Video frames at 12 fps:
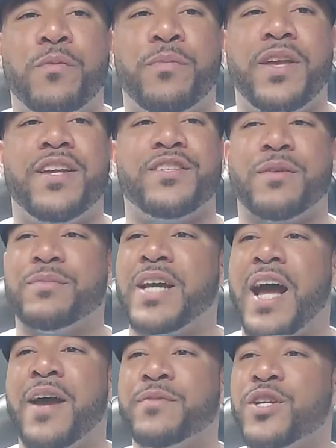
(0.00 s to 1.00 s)
beings,
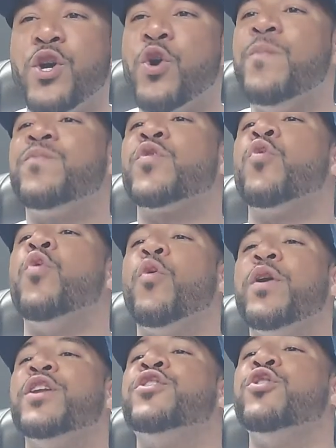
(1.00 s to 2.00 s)
sometimes what
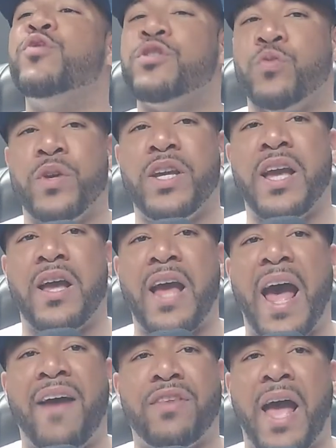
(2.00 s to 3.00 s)
we do is we
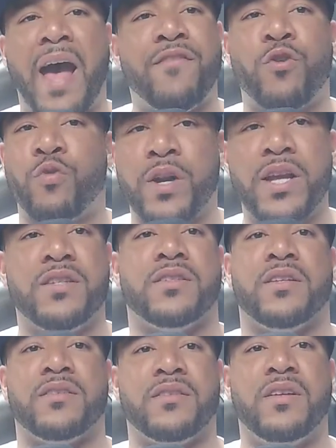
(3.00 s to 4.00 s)
have to have a
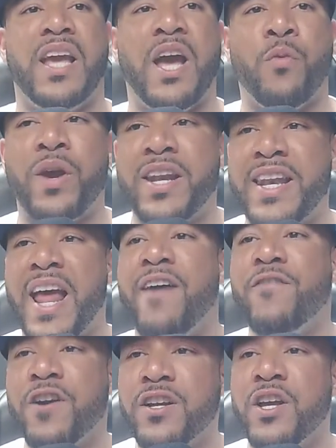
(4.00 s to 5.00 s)
reason, and we
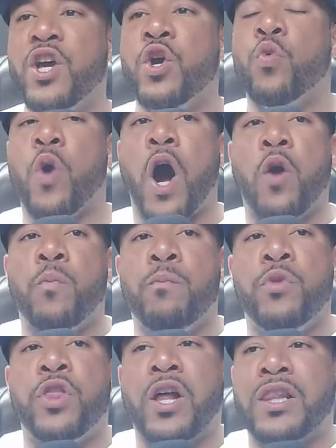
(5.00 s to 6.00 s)
never.
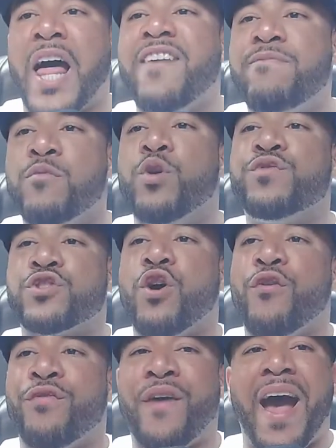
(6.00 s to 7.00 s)
Life moves so
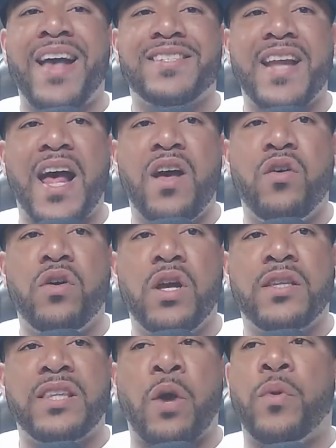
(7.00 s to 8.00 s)
fast now
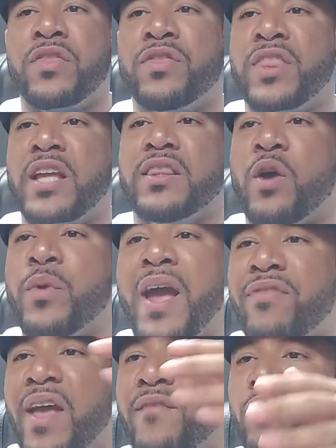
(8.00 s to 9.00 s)
that we think that we have
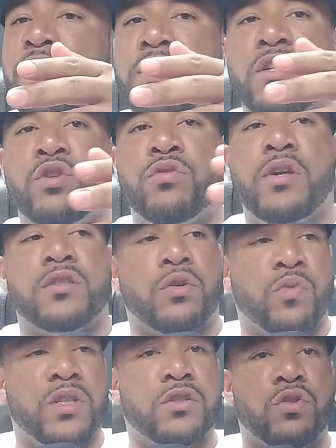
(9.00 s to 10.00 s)
to have a reason to do this and a
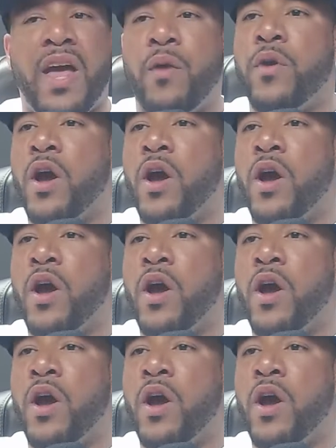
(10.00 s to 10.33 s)
reason to do that.